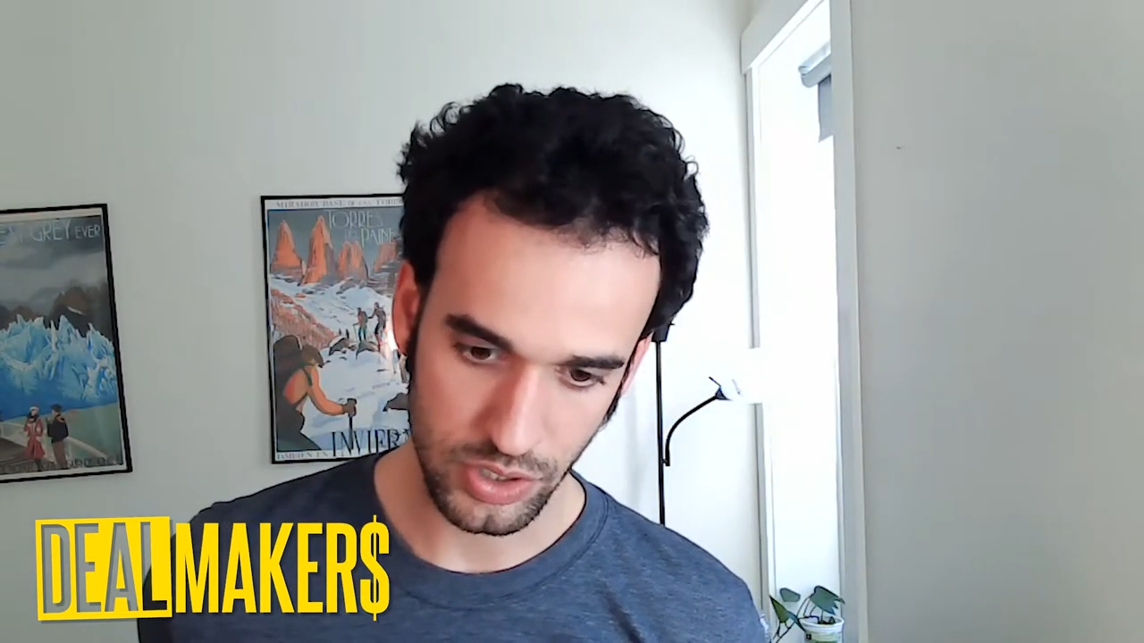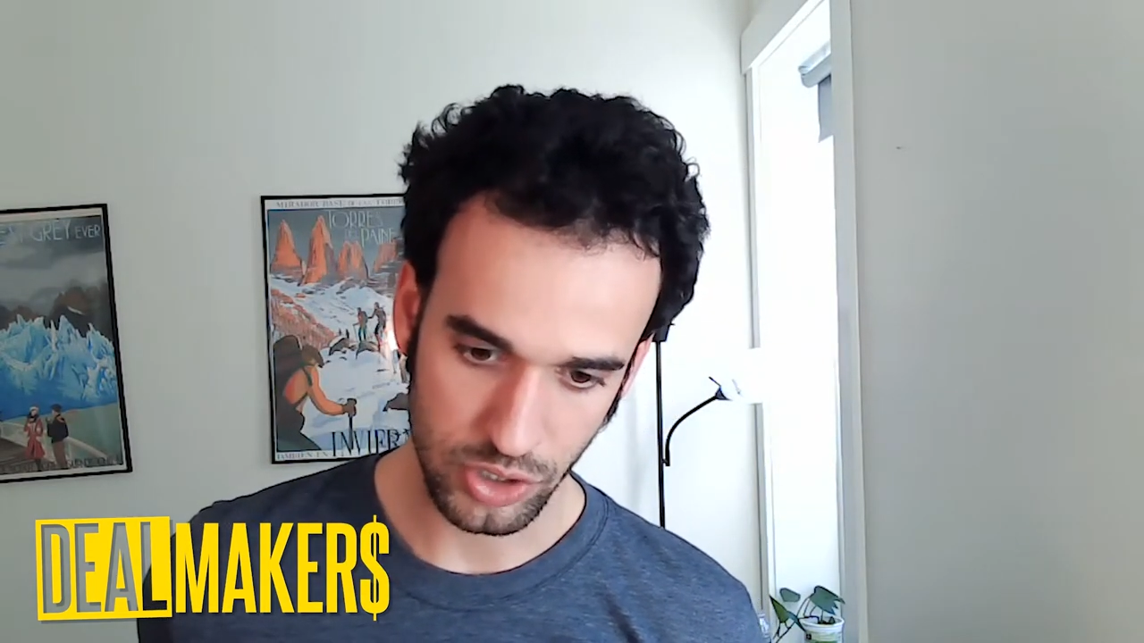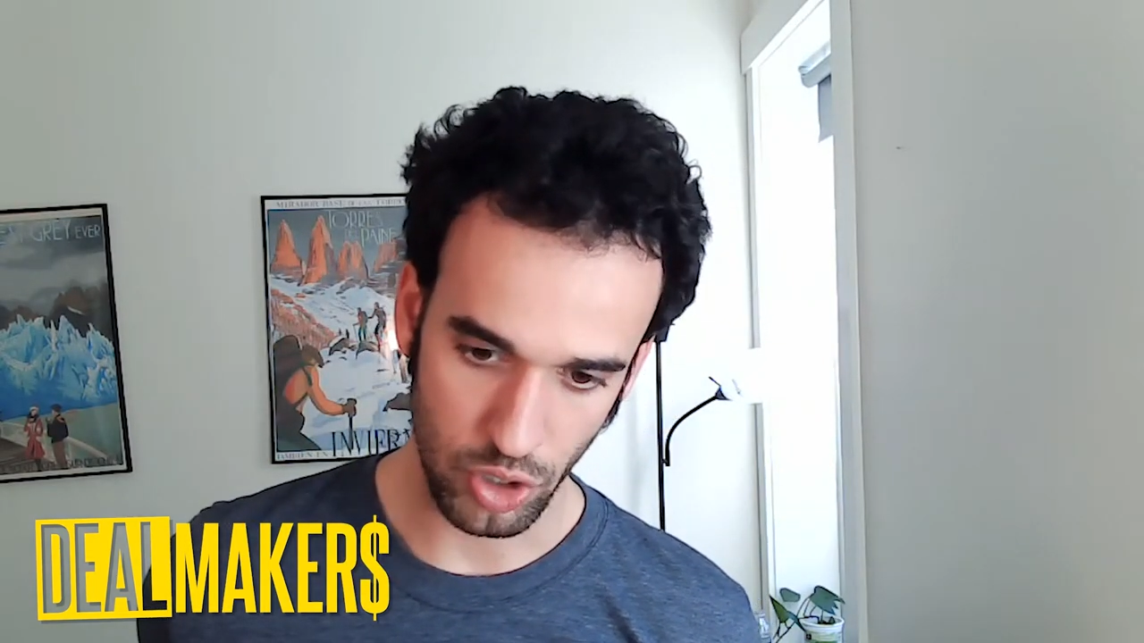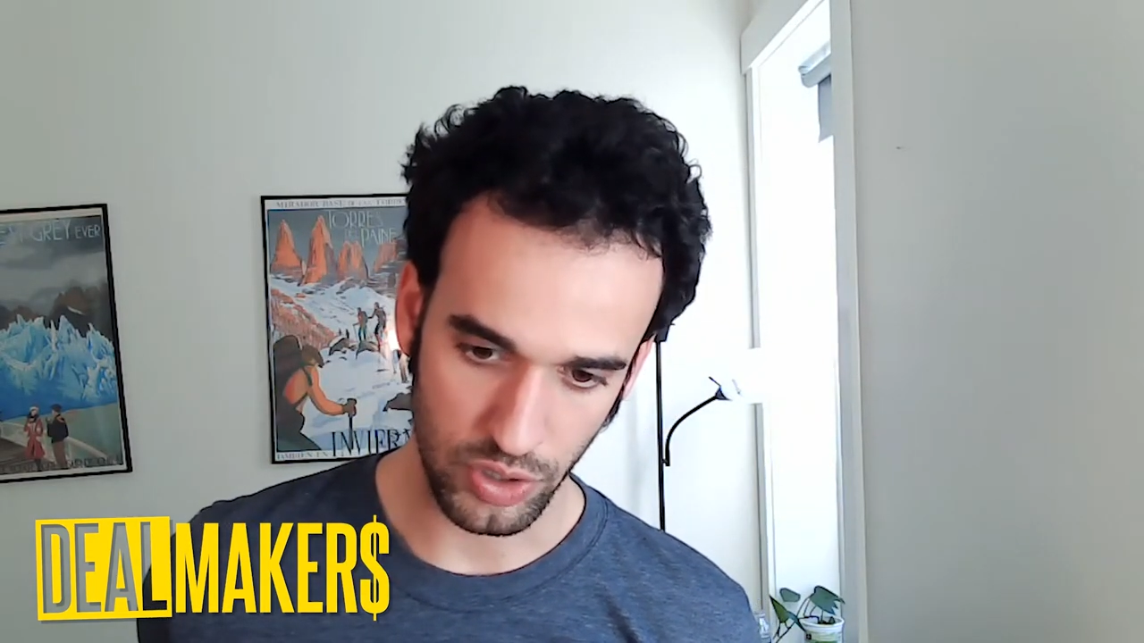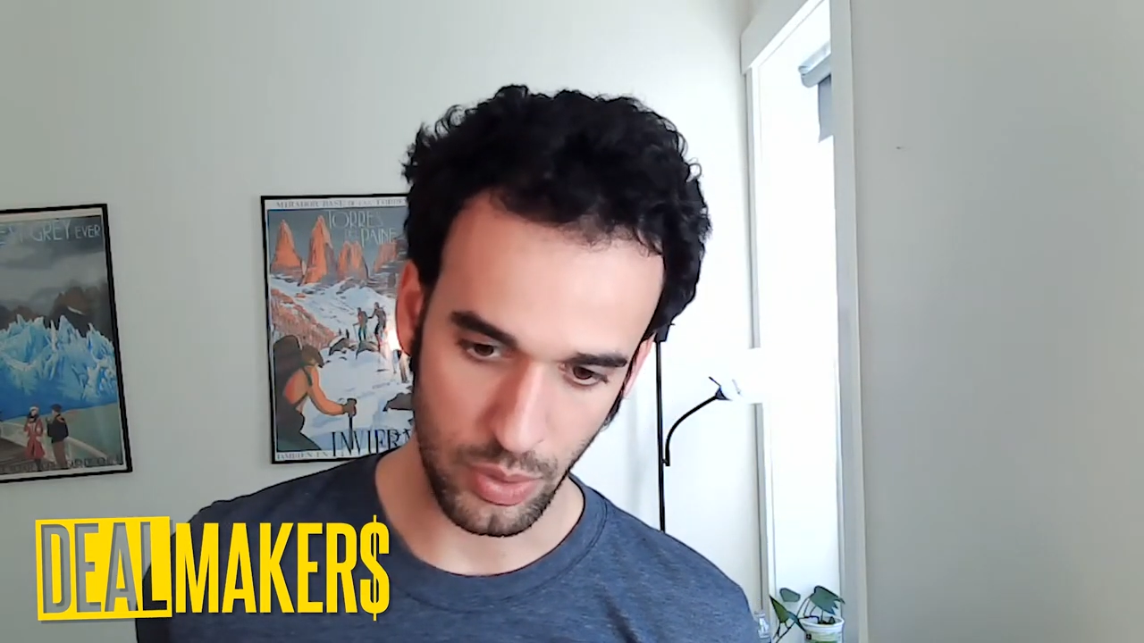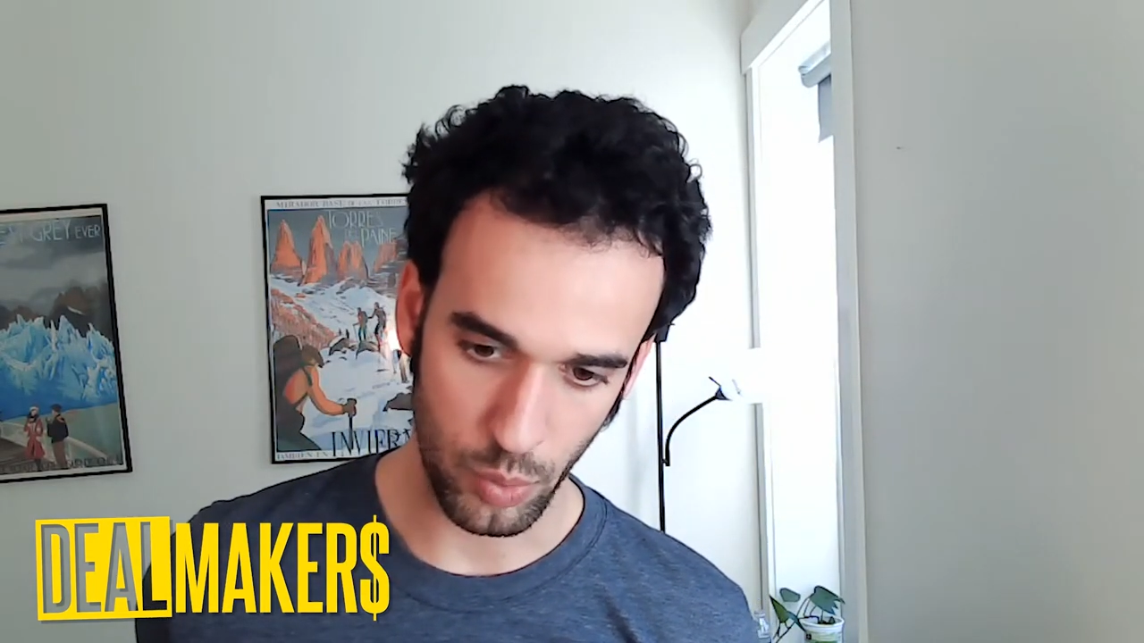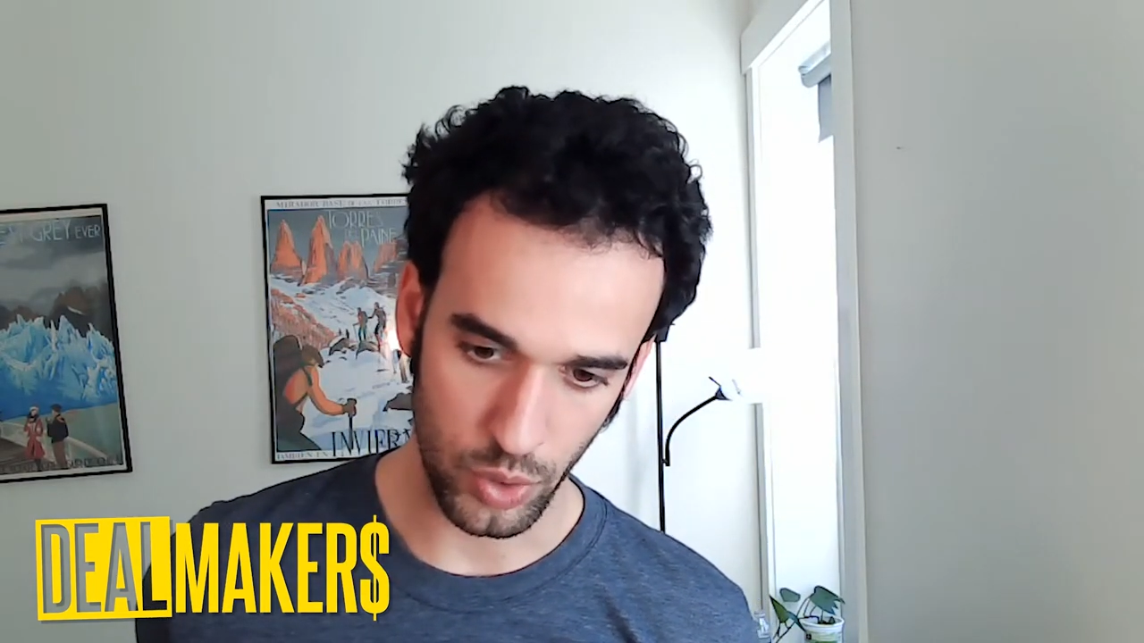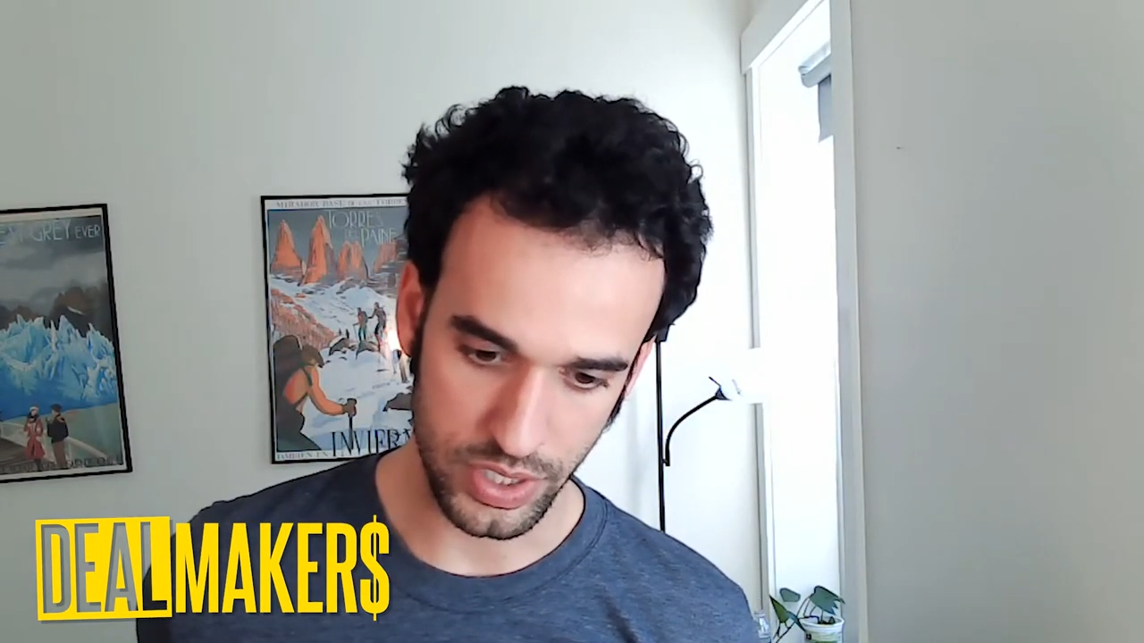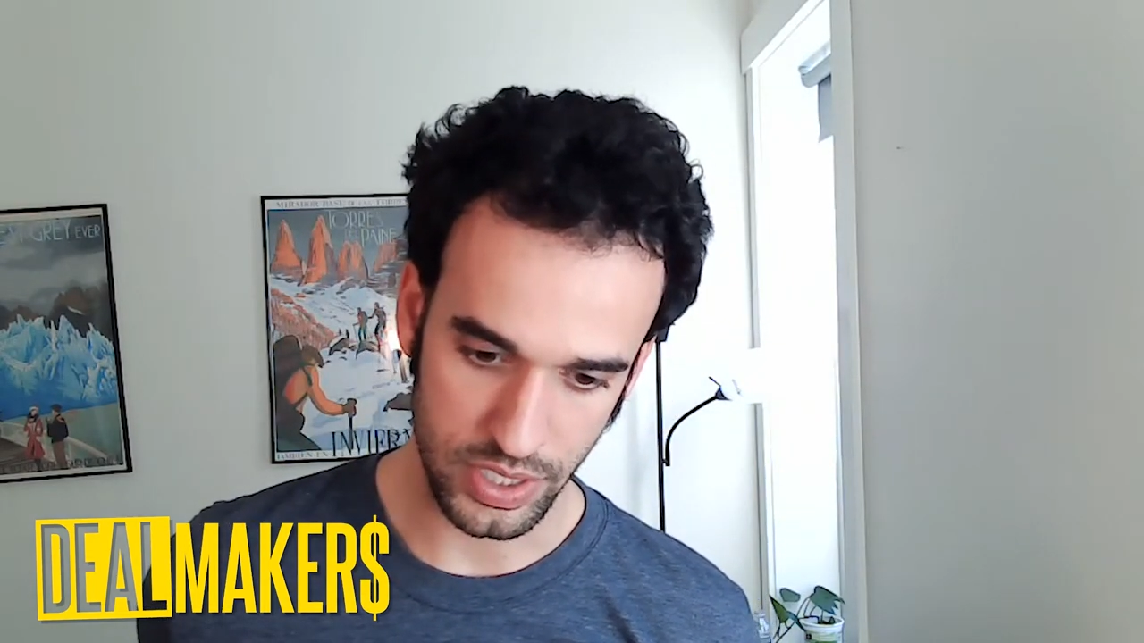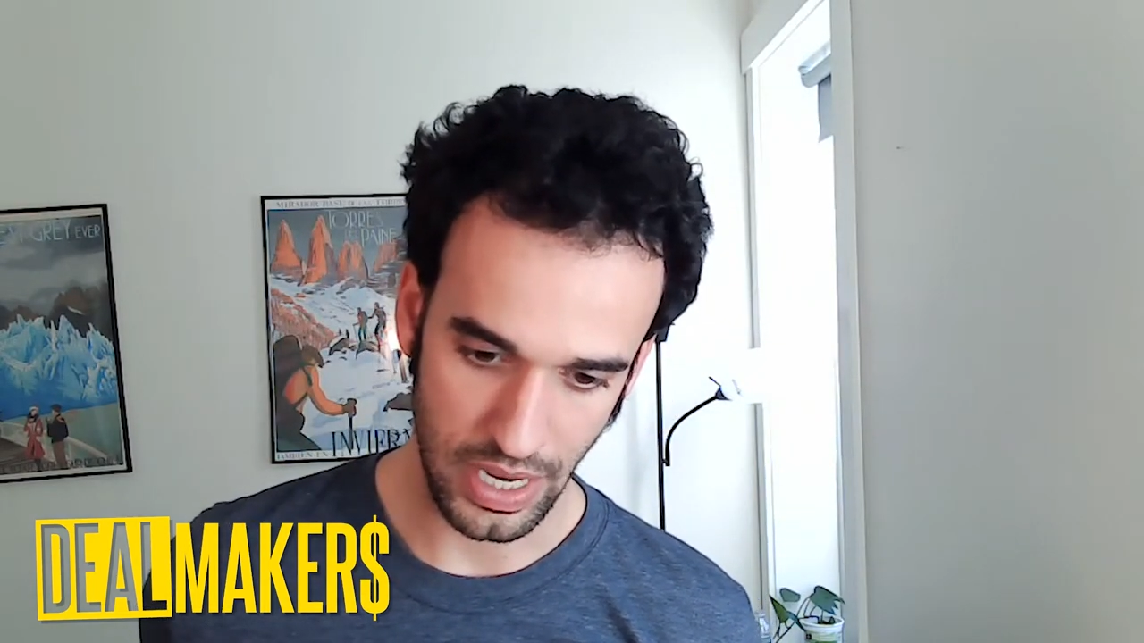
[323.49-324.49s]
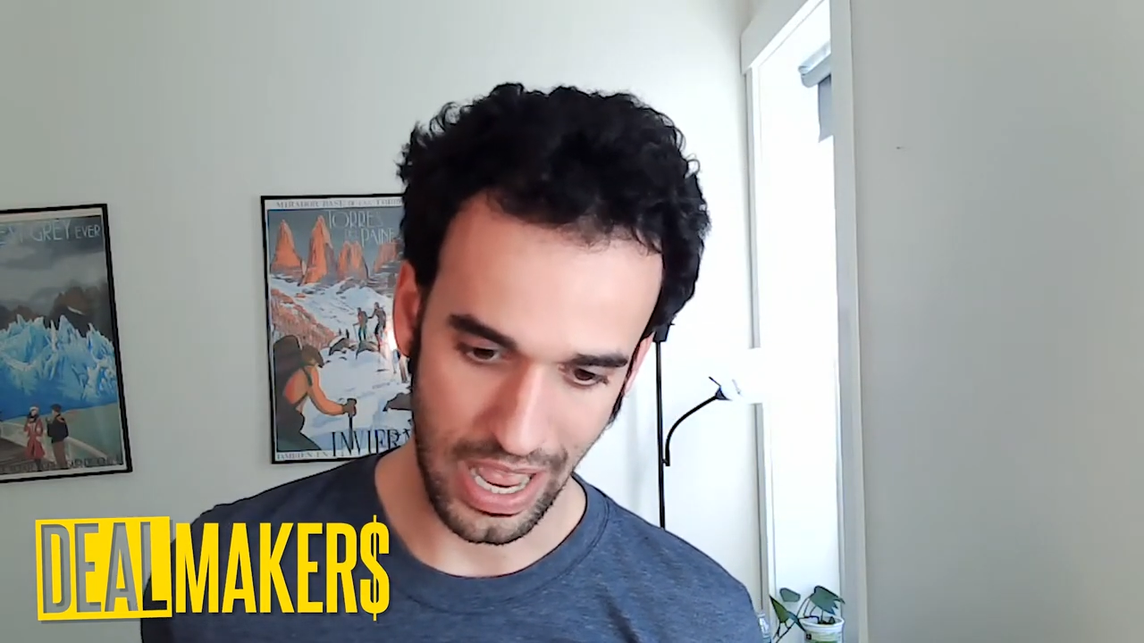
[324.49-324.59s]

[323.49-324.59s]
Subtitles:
so they would